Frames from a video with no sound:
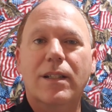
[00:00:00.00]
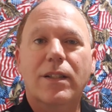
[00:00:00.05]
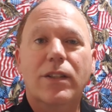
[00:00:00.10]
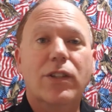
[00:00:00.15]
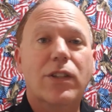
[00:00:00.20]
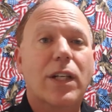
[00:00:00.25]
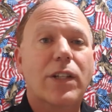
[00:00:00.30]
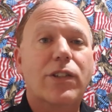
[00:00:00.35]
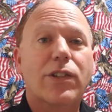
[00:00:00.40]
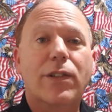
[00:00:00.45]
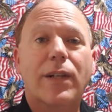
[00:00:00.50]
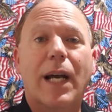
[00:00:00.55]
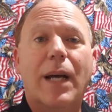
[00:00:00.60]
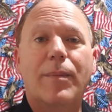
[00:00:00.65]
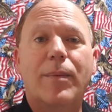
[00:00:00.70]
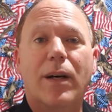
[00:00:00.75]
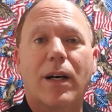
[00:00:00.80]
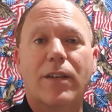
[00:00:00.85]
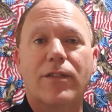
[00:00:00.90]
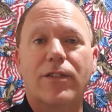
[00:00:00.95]
Shut your
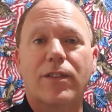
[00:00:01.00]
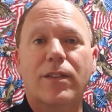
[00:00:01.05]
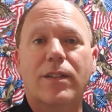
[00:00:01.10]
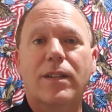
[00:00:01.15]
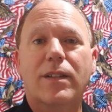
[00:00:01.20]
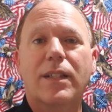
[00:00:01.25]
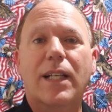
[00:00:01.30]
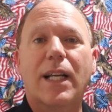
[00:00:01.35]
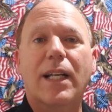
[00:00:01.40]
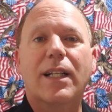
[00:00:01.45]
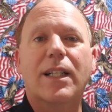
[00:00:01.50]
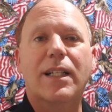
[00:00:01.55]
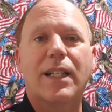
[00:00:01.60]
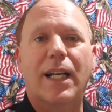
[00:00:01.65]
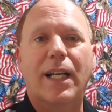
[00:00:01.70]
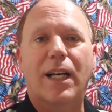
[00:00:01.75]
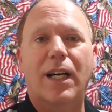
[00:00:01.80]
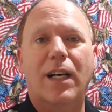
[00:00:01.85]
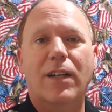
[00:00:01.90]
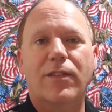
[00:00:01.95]
app off. Take the
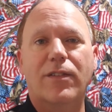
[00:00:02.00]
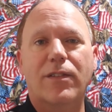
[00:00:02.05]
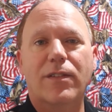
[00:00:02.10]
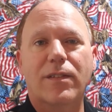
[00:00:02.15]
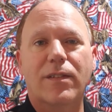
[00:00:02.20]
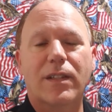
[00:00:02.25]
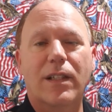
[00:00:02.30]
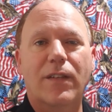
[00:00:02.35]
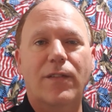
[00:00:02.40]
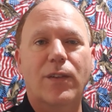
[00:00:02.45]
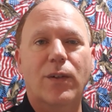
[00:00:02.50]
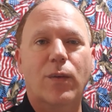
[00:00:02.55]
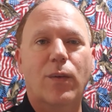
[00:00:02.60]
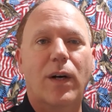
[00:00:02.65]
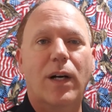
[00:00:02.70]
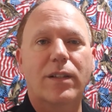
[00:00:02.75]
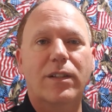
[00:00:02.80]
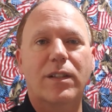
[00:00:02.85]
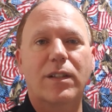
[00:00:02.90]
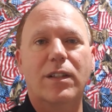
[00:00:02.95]
day off. If you're
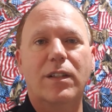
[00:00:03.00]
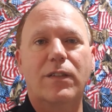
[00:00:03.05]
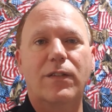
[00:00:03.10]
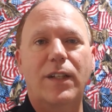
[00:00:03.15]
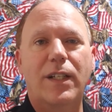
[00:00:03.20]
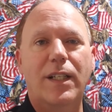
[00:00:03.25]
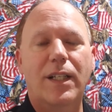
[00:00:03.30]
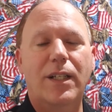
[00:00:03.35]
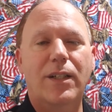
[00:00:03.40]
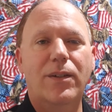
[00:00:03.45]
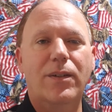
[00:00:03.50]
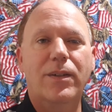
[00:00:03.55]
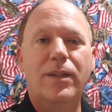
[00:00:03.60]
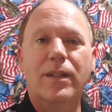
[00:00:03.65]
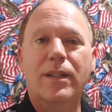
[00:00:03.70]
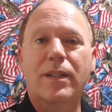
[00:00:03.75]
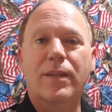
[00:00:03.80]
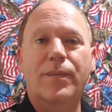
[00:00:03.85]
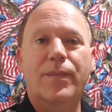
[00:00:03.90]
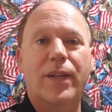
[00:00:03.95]
watching this video
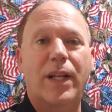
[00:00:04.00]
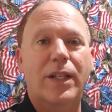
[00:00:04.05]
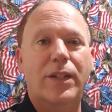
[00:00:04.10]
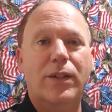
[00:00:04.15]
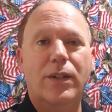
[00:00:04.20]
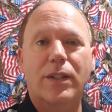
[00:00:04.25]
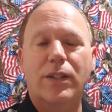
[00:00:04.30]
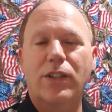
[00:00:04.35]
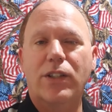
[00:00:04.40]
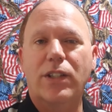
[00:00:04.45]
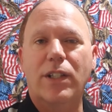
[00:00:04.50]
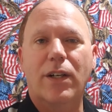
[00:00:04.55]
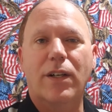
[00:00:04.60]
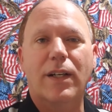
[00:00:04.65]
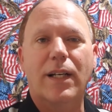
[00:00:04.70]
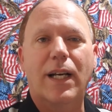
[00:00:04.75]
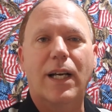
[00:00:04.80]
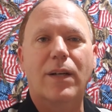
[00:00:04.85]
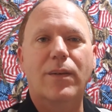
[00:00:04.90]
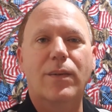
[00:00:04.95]
and you can share
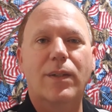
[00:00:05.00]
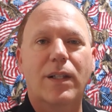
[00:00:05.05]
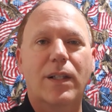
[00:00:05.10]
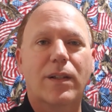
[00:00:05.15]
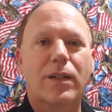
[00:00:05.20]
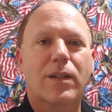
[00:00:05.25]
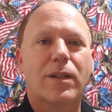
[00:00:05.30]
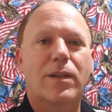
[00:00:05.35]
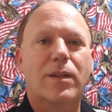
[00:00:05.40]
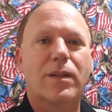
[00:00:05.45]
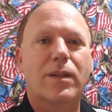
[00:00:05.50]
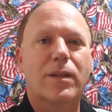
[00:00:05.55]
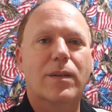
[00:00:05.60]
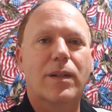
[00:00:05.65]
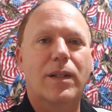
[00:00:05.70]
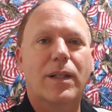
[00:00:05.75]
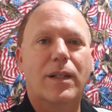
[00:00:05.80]
it out with other